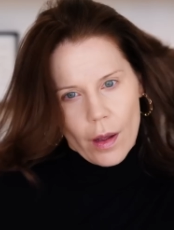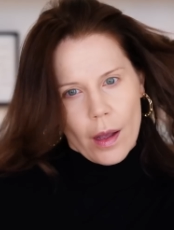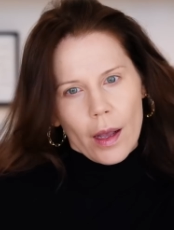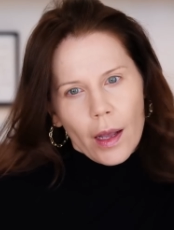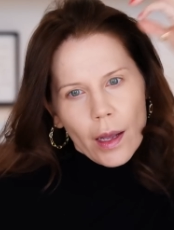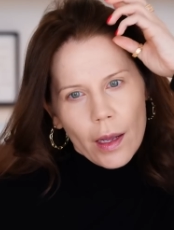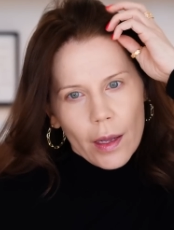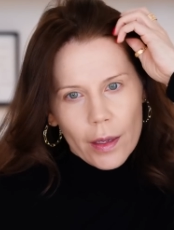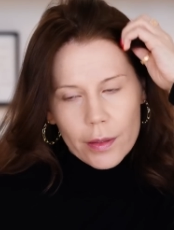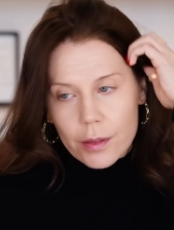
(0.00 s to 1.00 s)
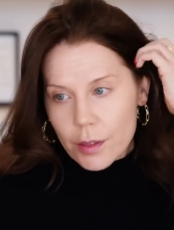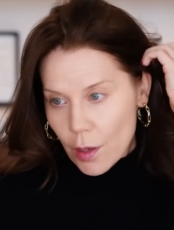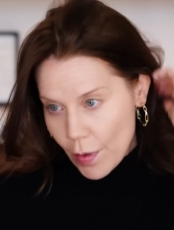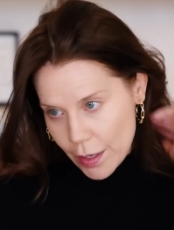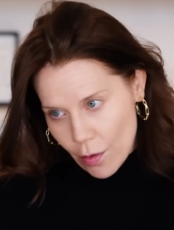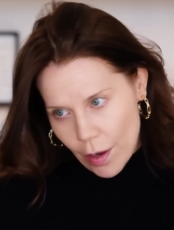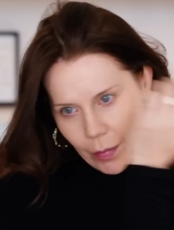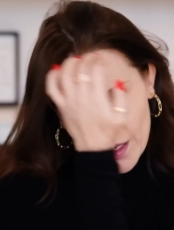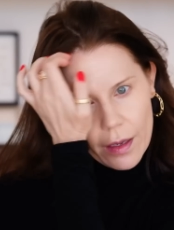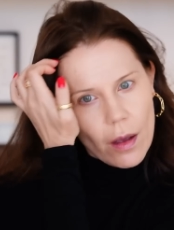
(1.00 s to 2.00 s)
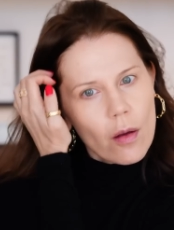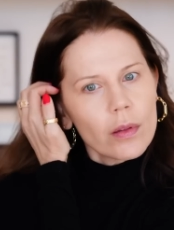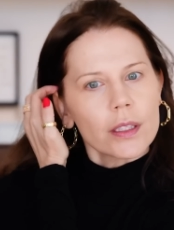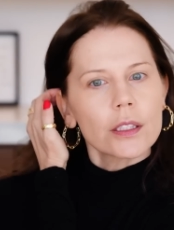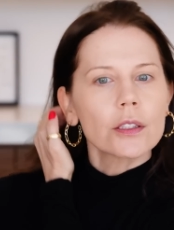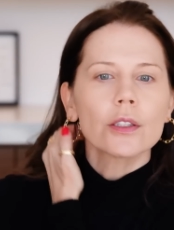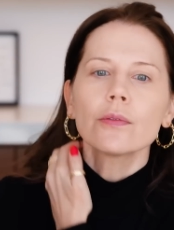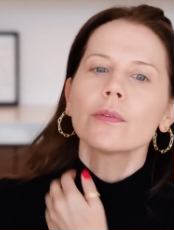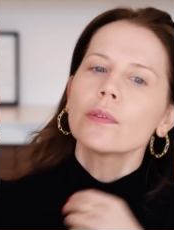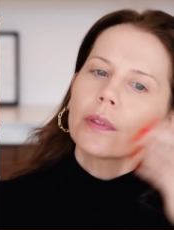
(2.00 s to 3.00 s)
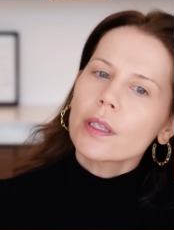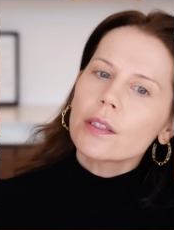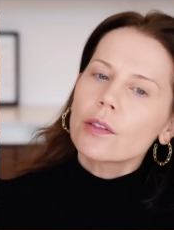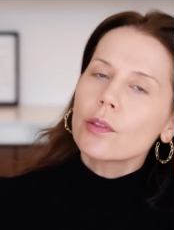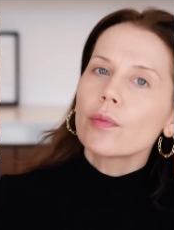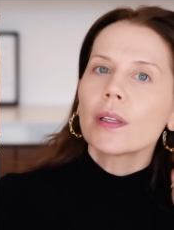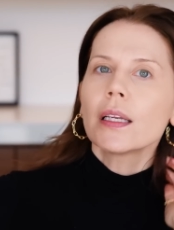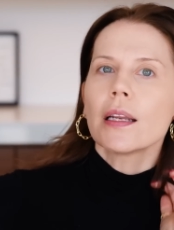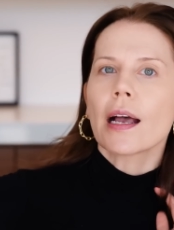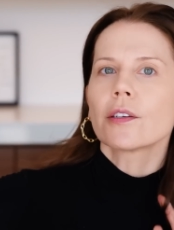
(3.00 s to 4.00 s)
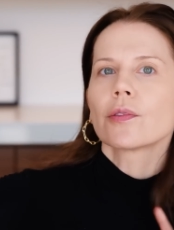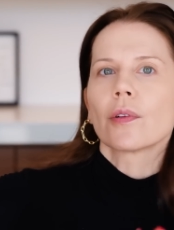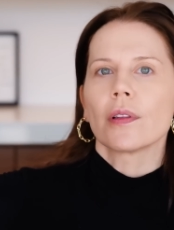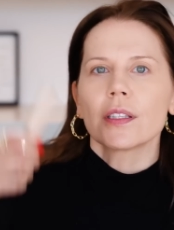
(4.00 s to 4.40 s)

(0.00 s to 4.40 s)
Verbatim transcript: Uh, so I know I'm like, oh, let's do, let's do really natural.